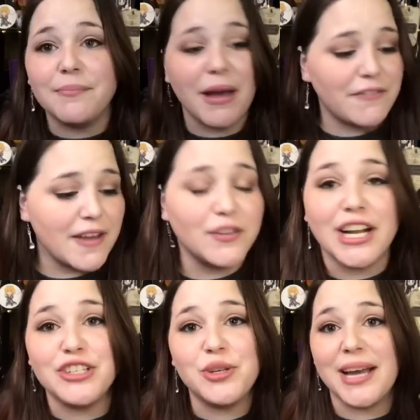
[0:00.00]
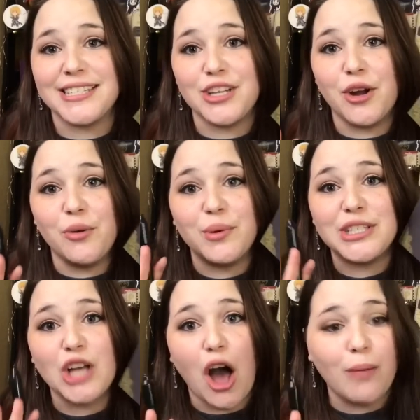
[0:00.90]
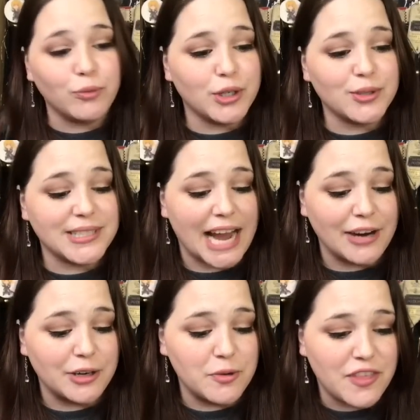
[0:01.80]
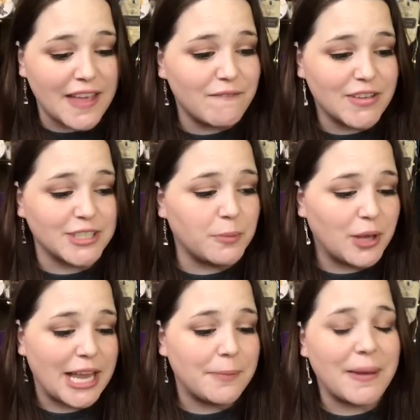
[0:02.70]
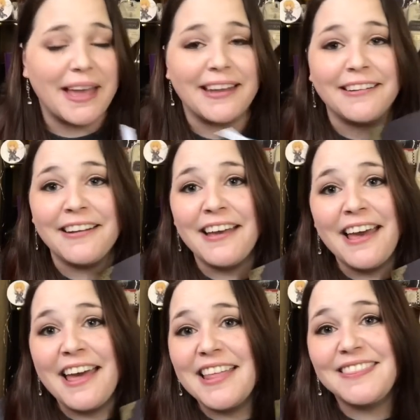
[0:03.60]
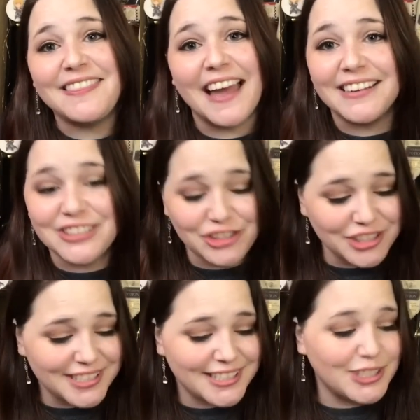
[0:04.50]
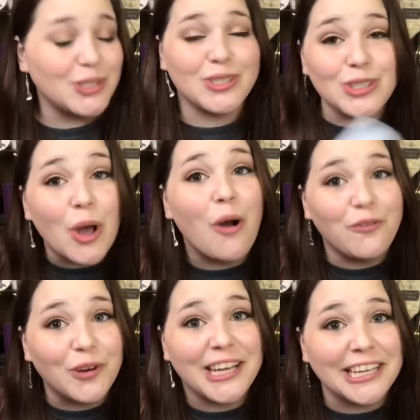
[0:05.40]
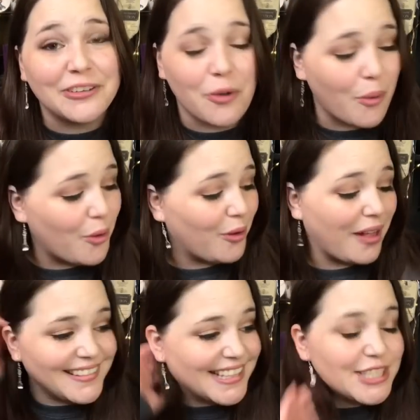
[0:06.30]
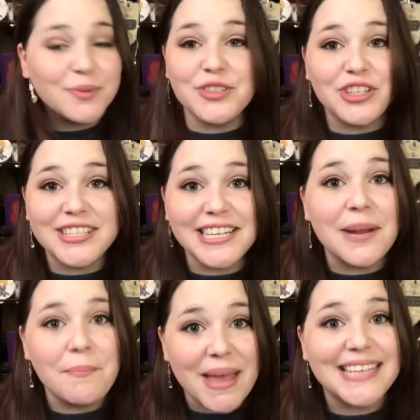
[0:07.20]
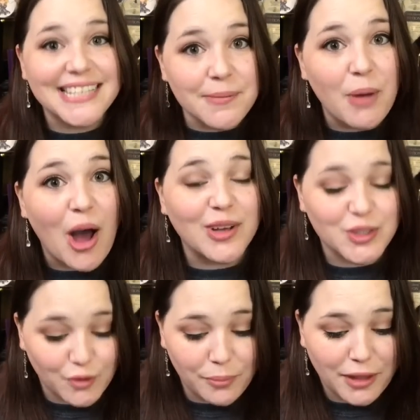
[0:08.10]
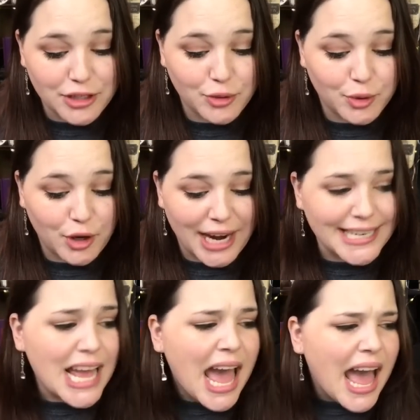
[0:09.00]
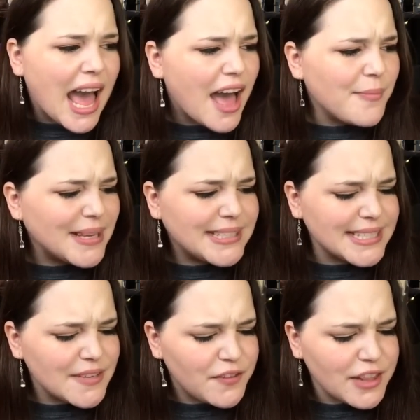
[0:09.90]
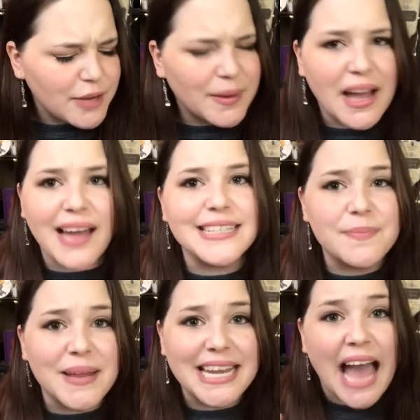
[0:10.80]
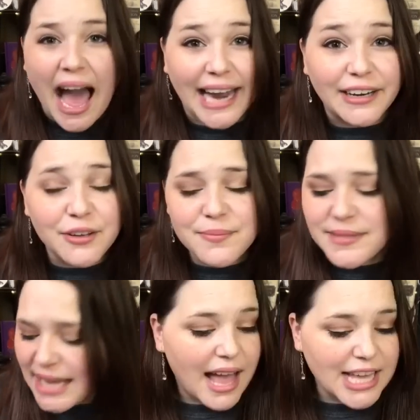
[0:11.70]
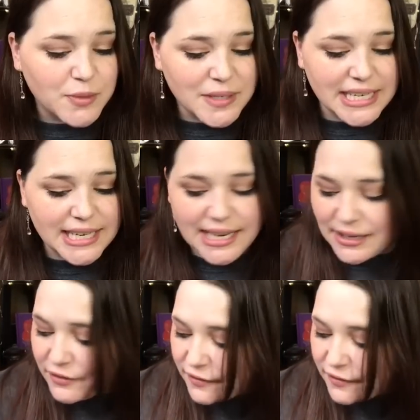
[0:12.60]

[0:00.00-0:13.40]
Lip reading: My favorite, as you guys know, was Tom Riddle's diary with the invisible ink pen. That is just so freaking cool. This was just an amazing box from LitJoy Crate. It doesn't feel like we got as many items as we did in